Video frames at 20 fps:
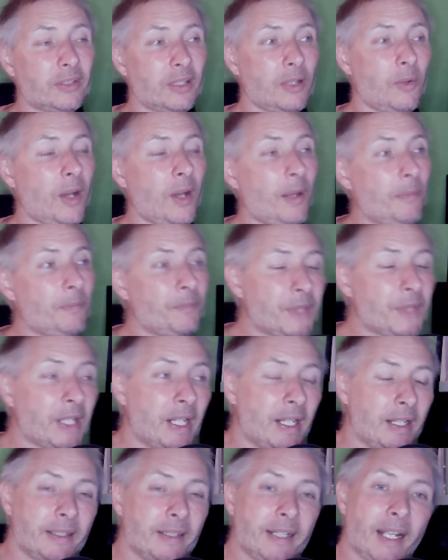Now,
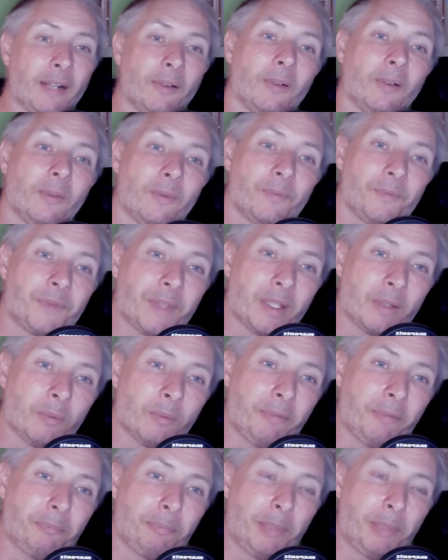with Builderall,
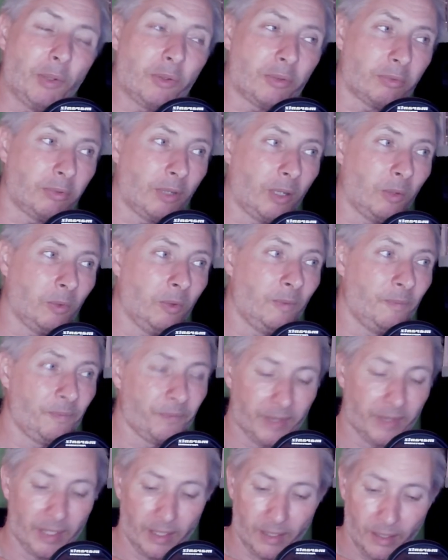which
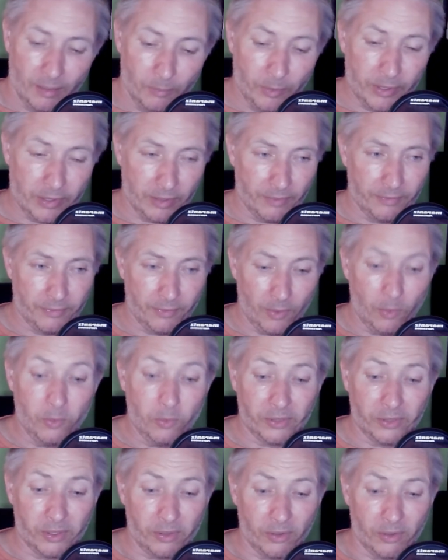I've also got as well, because
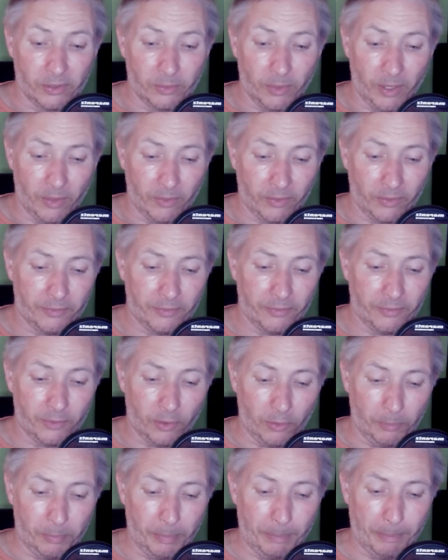I've got Builderall
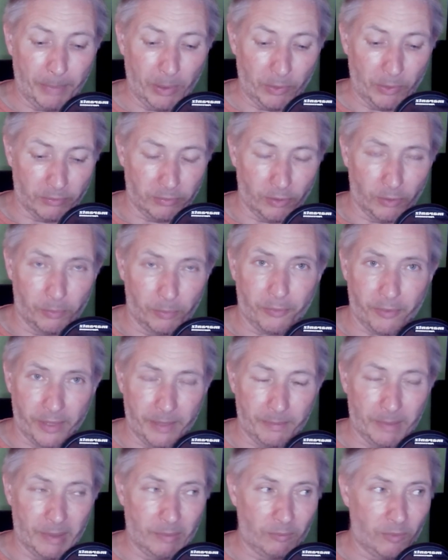premium rights,
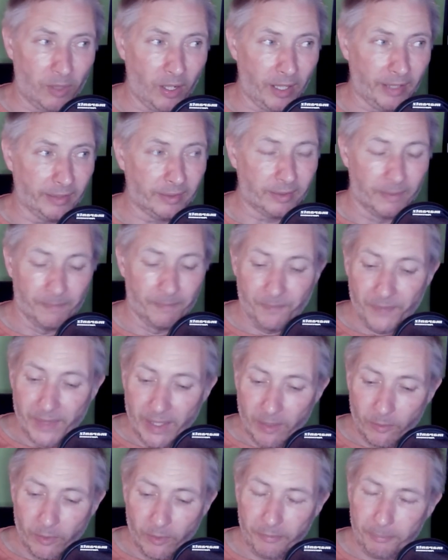with
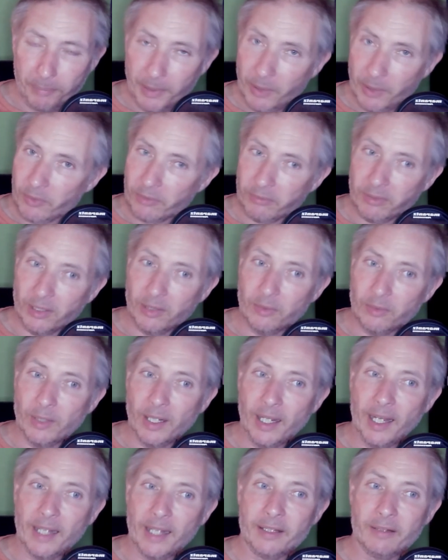Builderall and you're in a
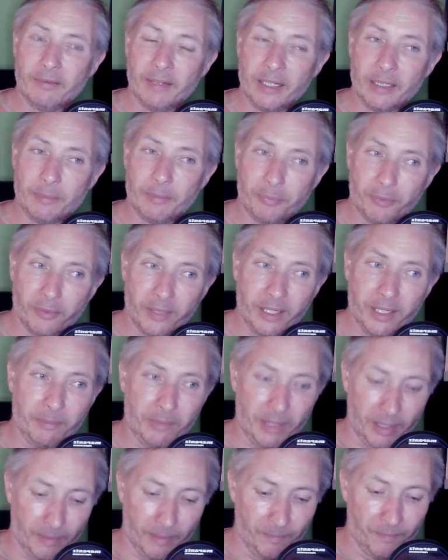premium,
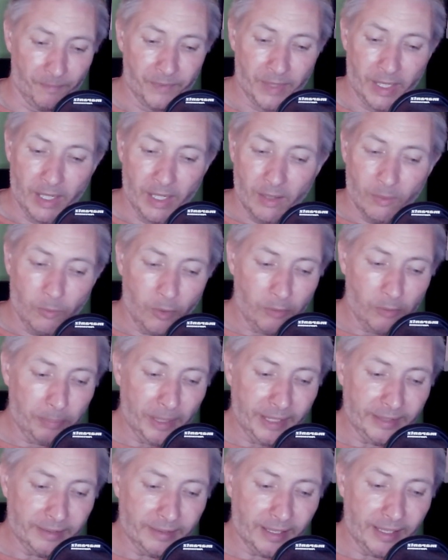what basically
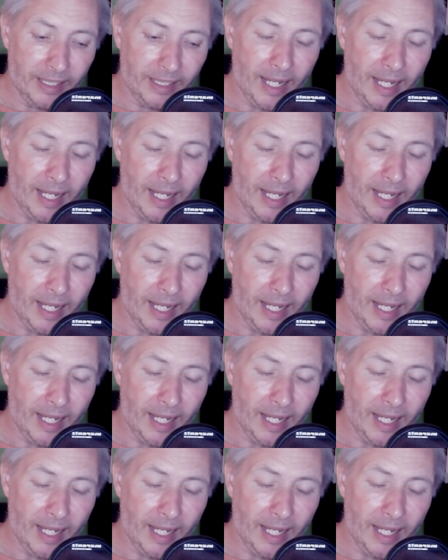happens